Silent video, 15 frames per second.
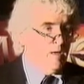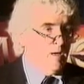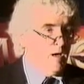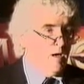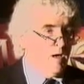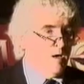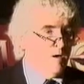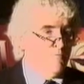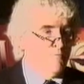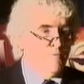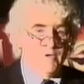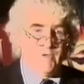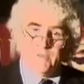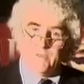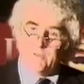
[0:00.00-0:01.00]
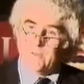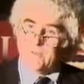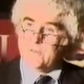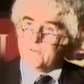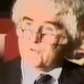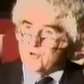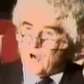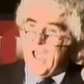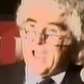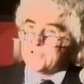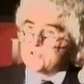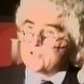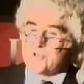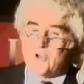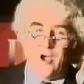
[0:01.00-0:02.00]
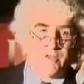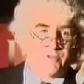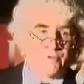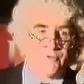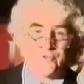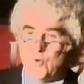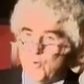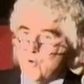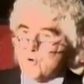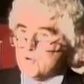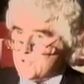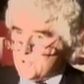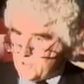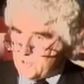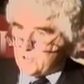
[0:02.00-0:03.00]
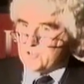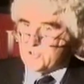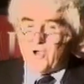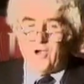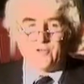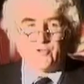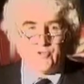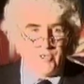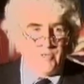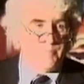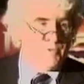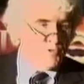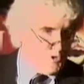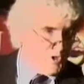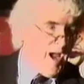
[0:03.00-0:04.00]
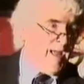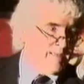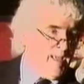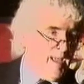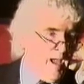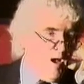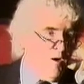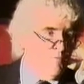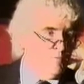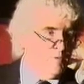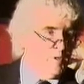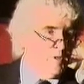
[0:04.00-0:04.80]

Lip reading: of crashed saucers or saucers that have been shot down